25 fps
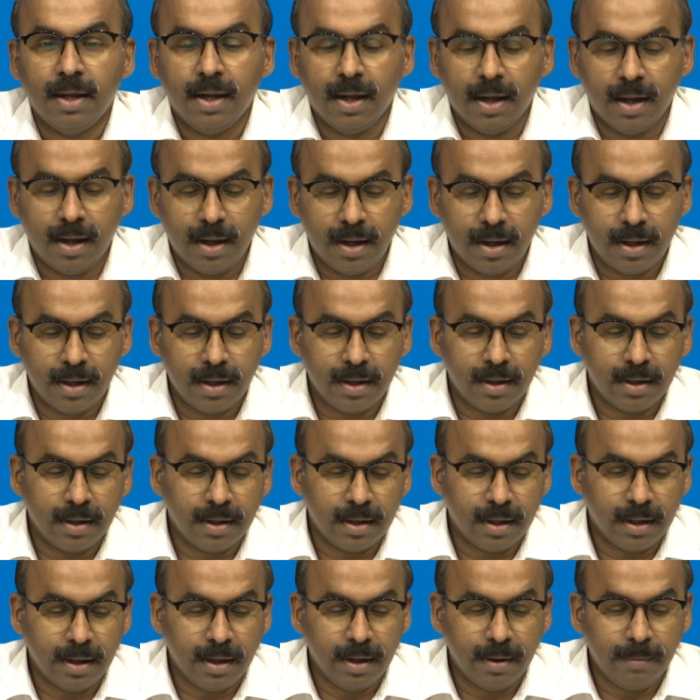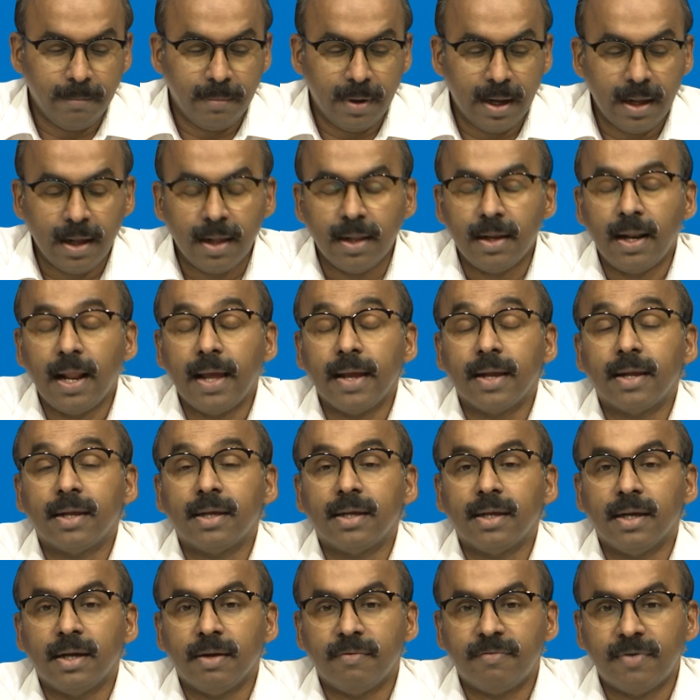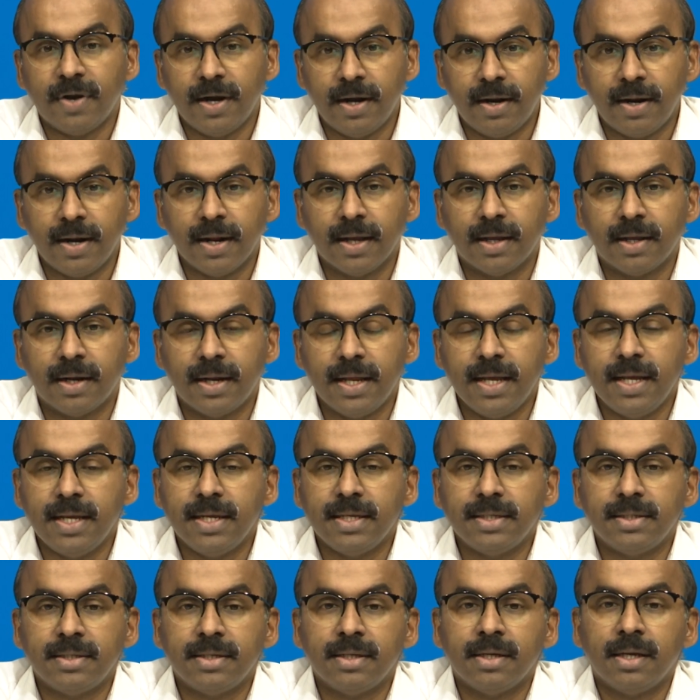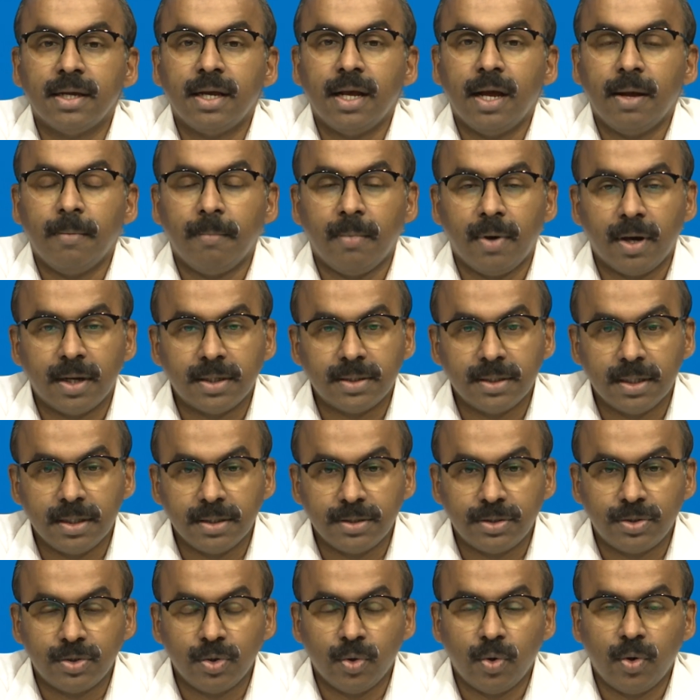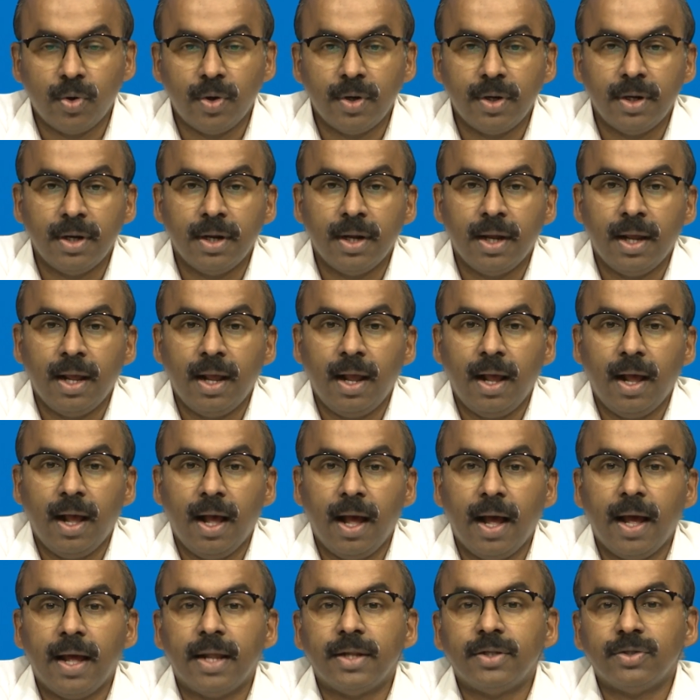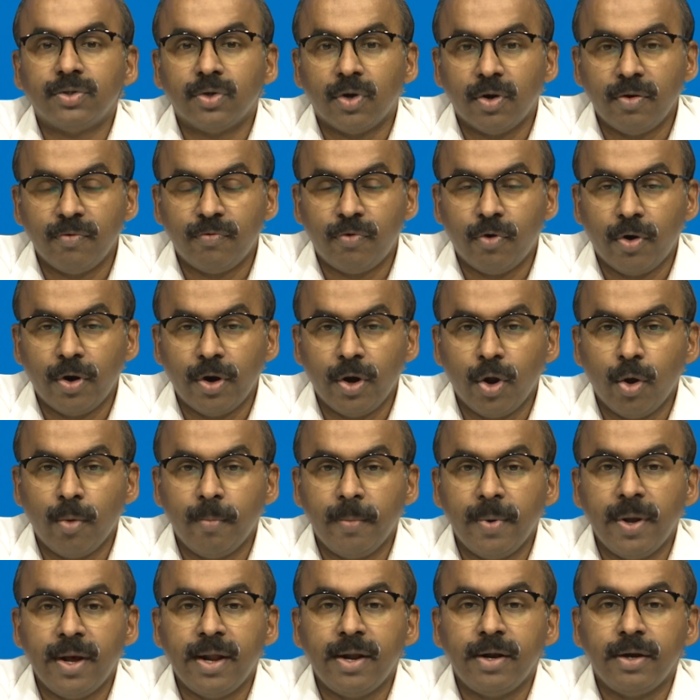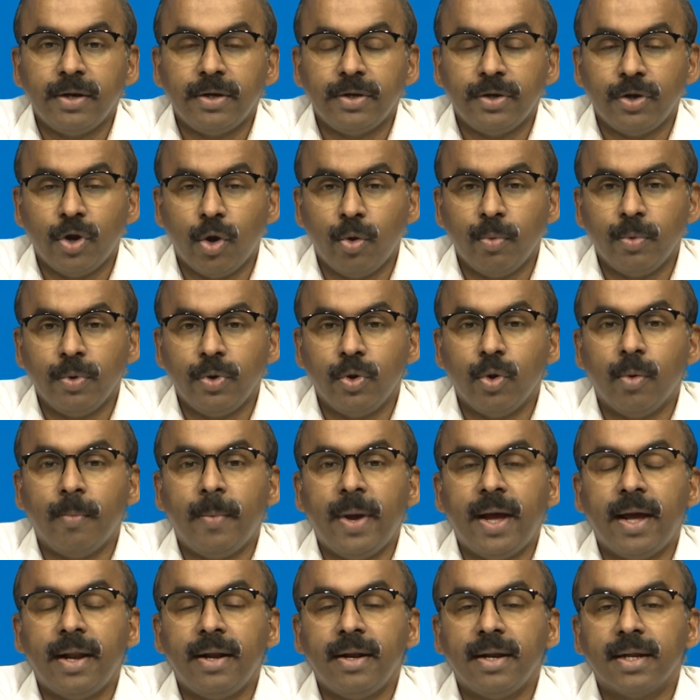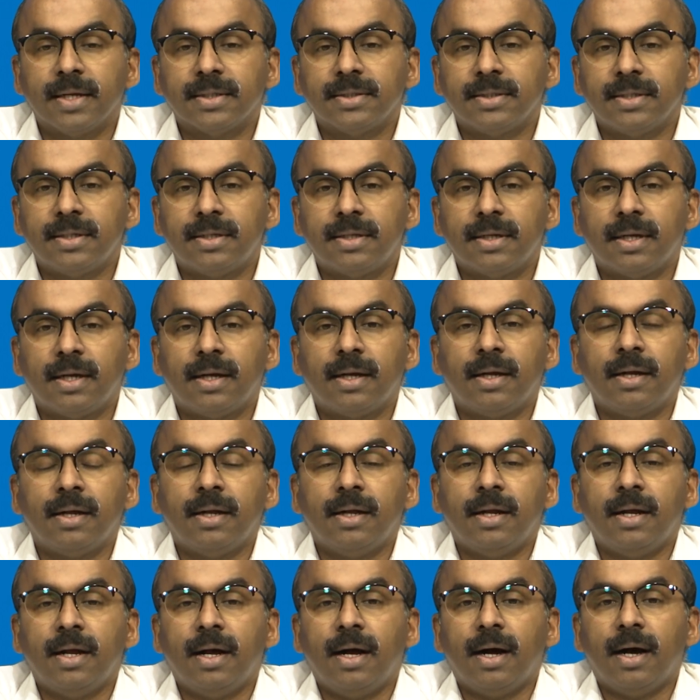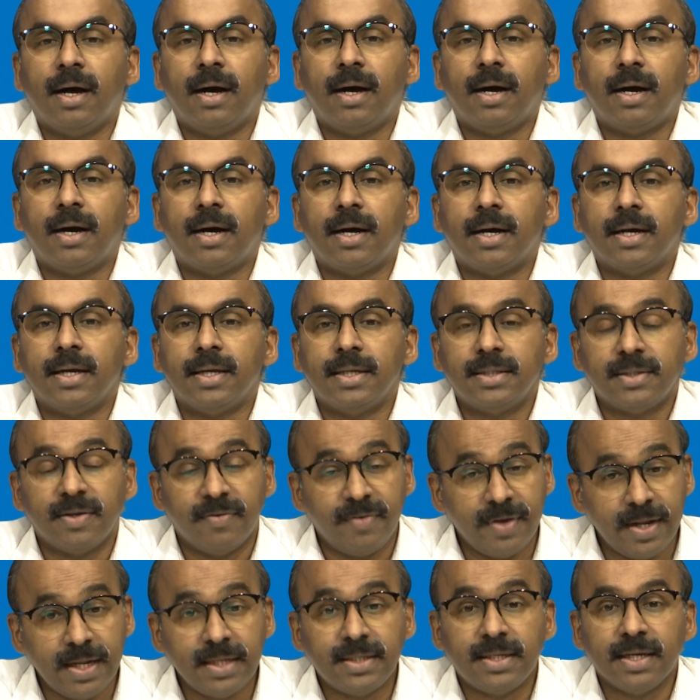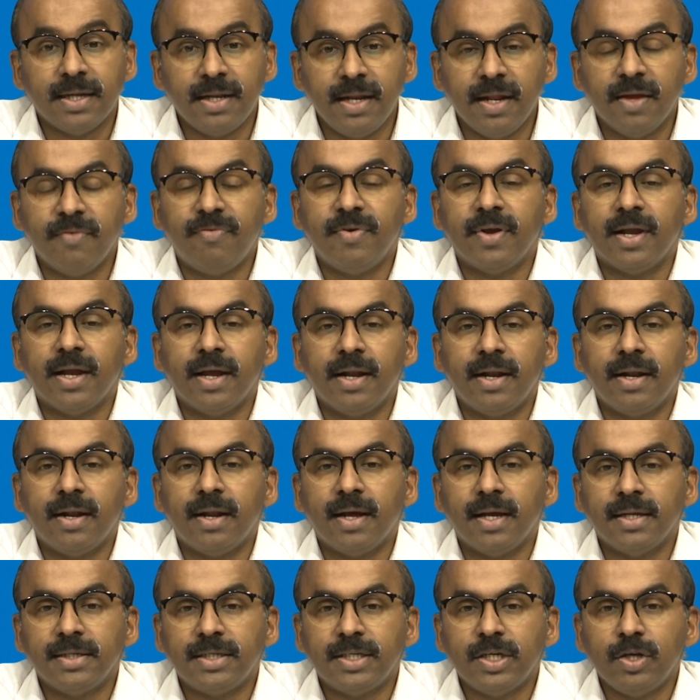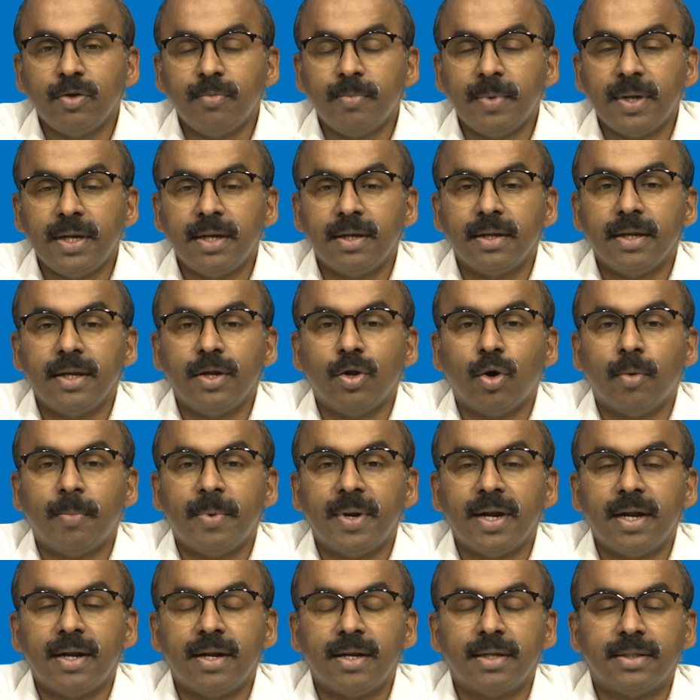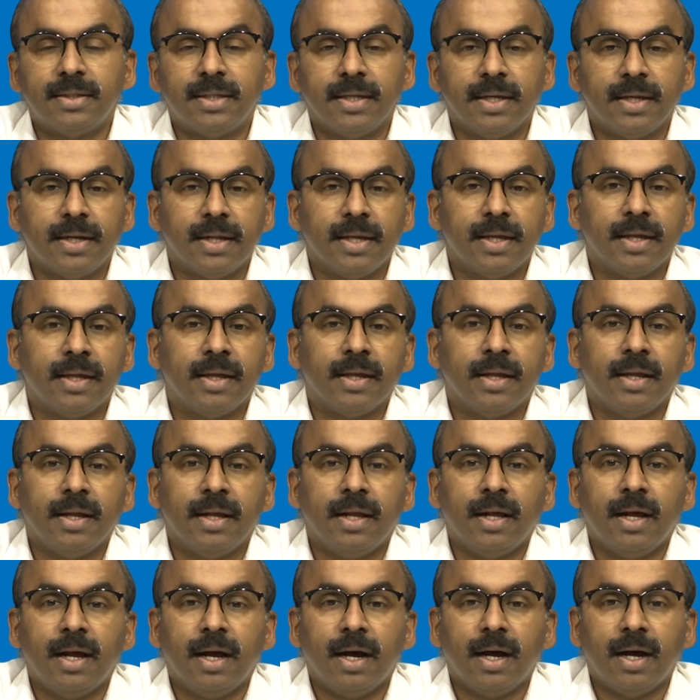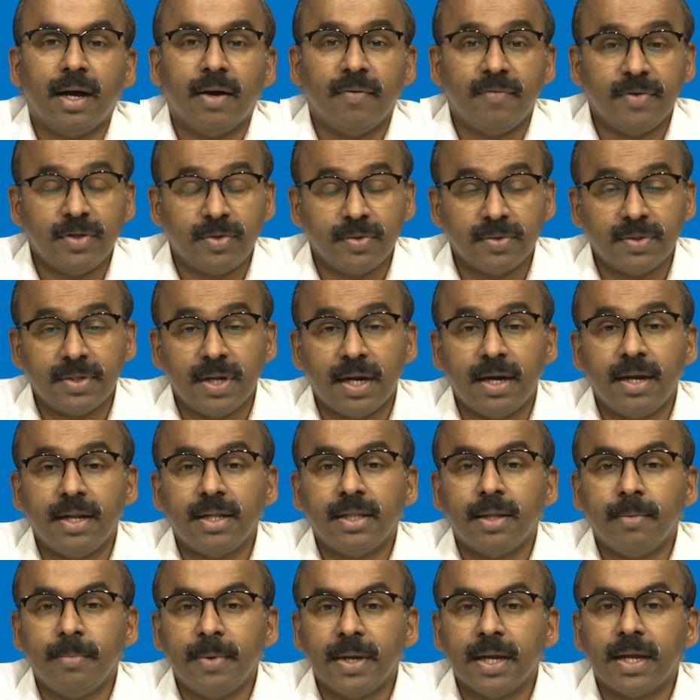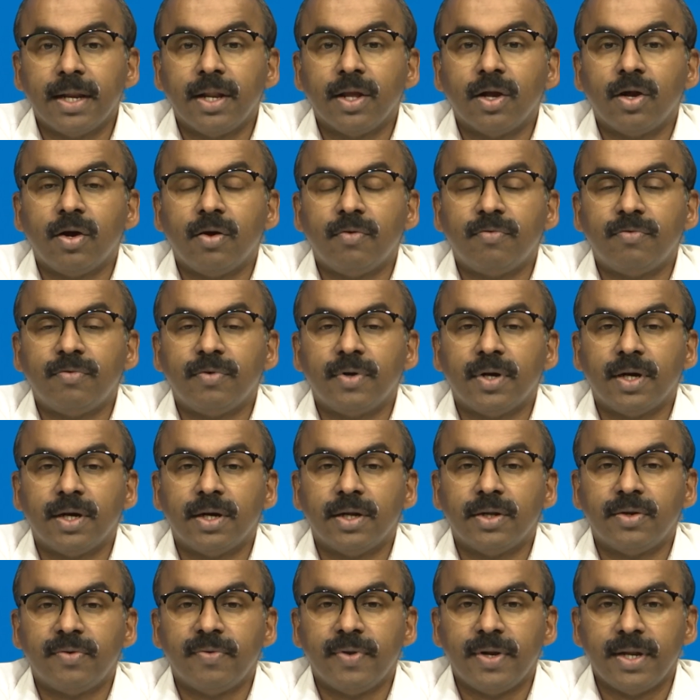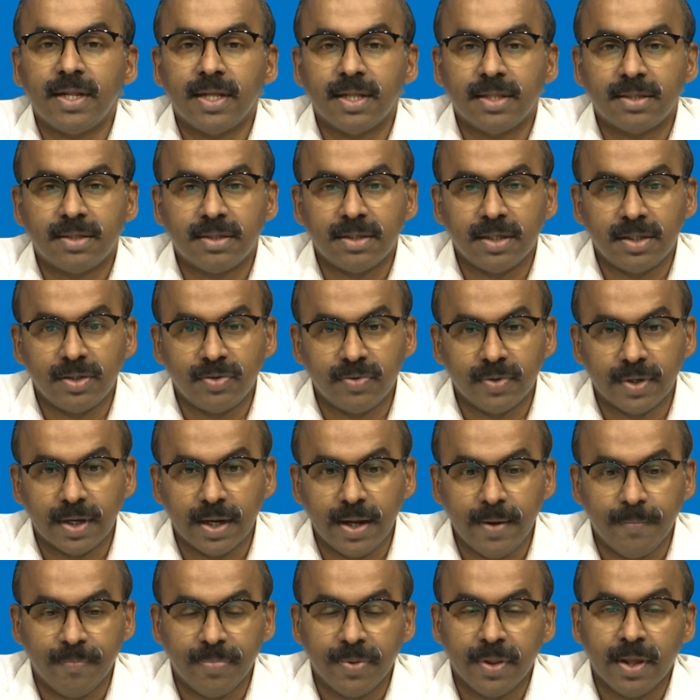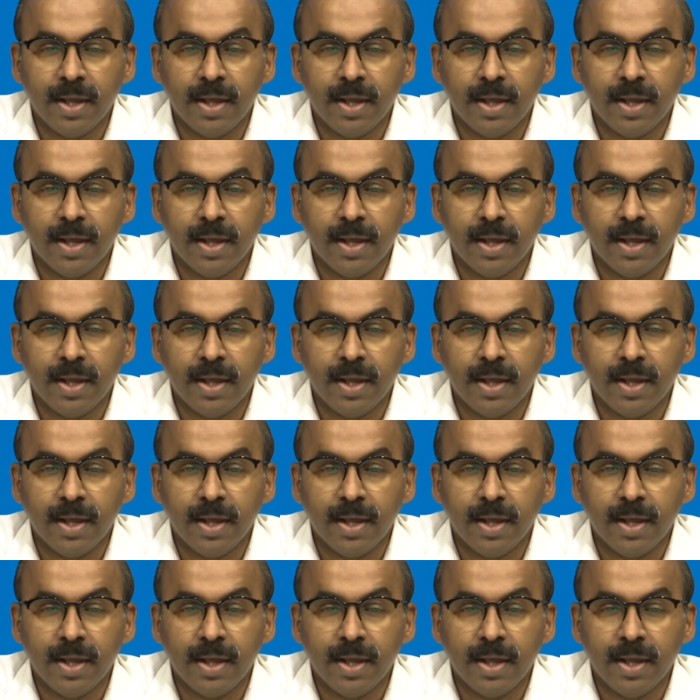like Frederick Rees, Marshall Stone and John von Neumann, etc. Is a very significant achievement in operator theory, which was done in the beginning of 20th century.